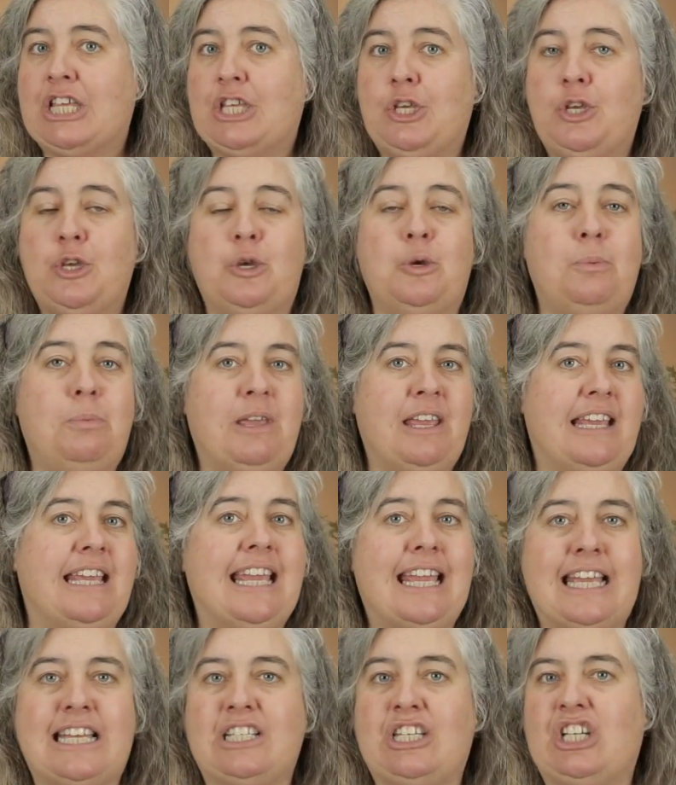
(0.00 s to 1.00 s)
you
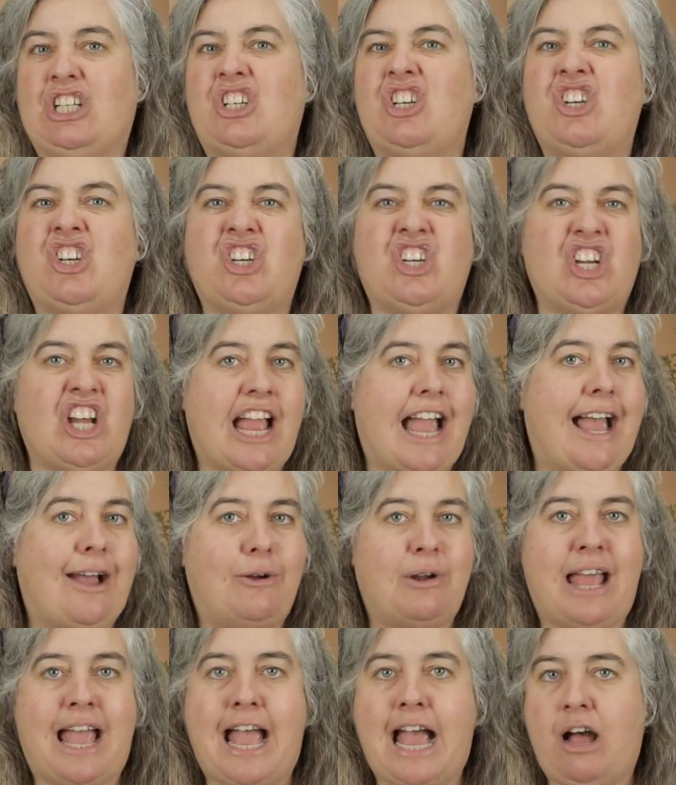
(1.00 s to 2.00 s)
begin to
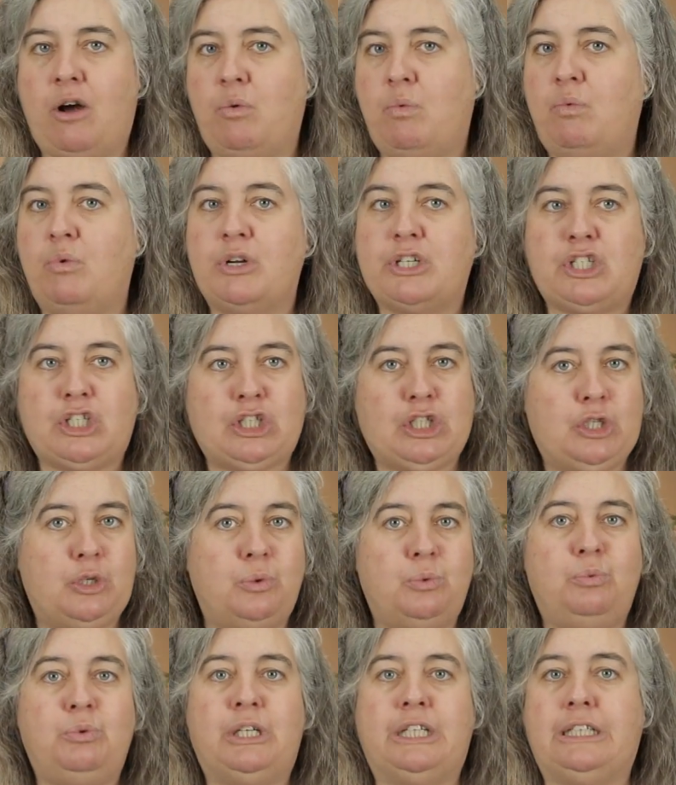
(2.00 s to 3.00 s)
shout out what
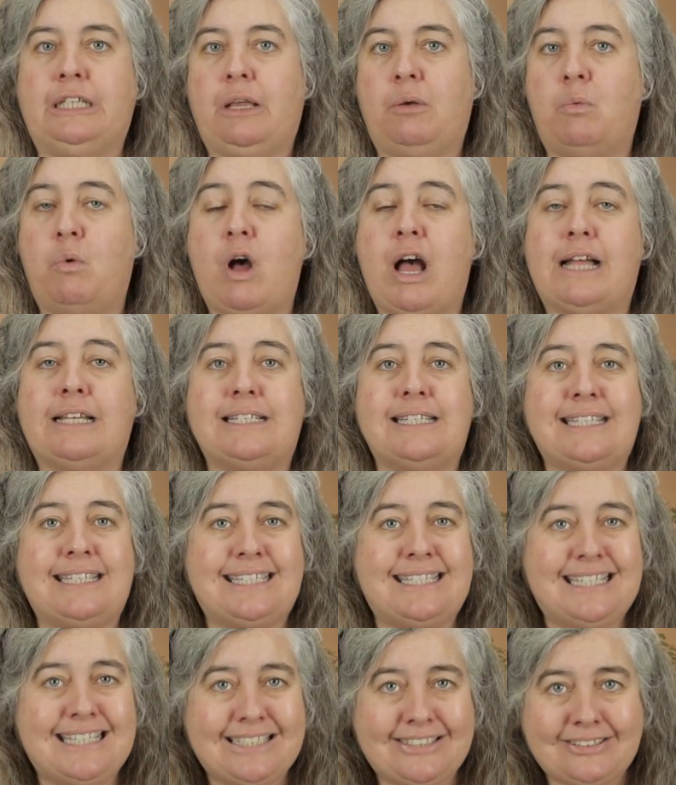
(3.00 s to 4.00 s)
you really want,
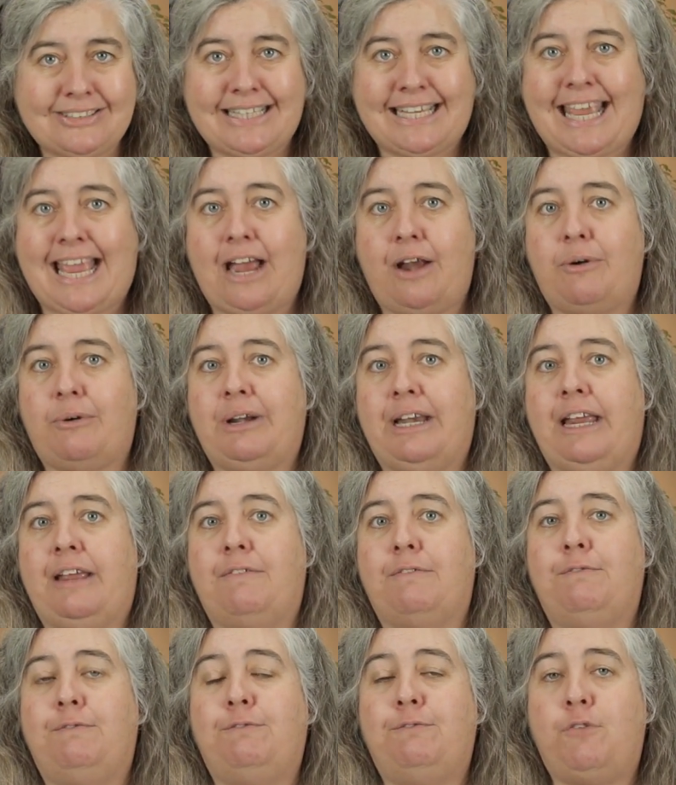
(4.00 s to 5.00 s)
still
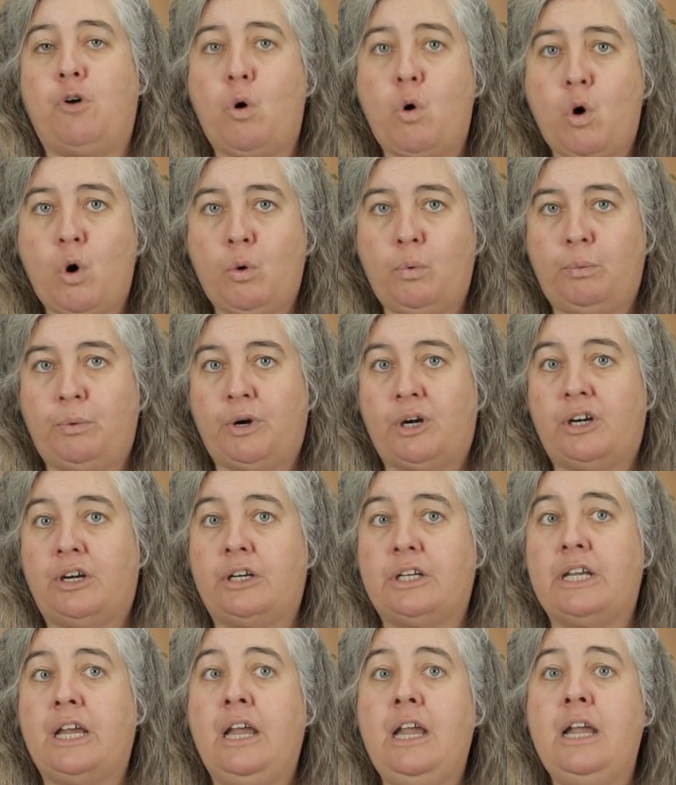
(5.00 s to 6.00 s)
carrying
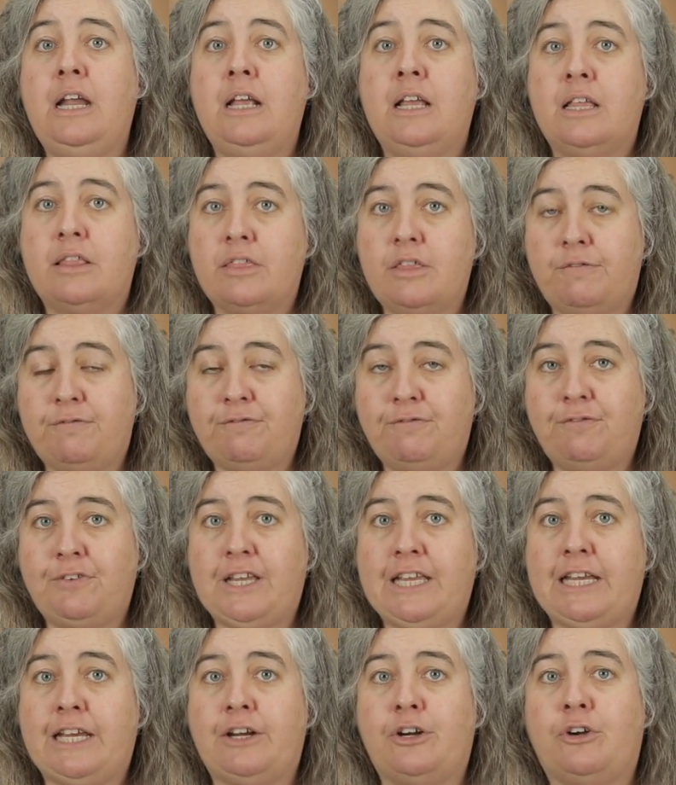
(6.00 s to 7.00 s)
forward the
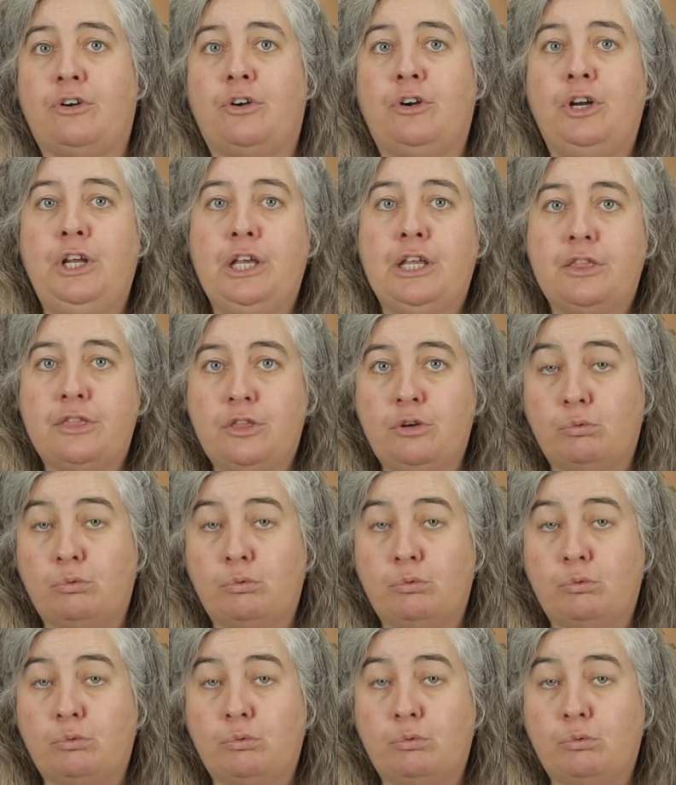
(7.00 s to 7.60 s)
fear,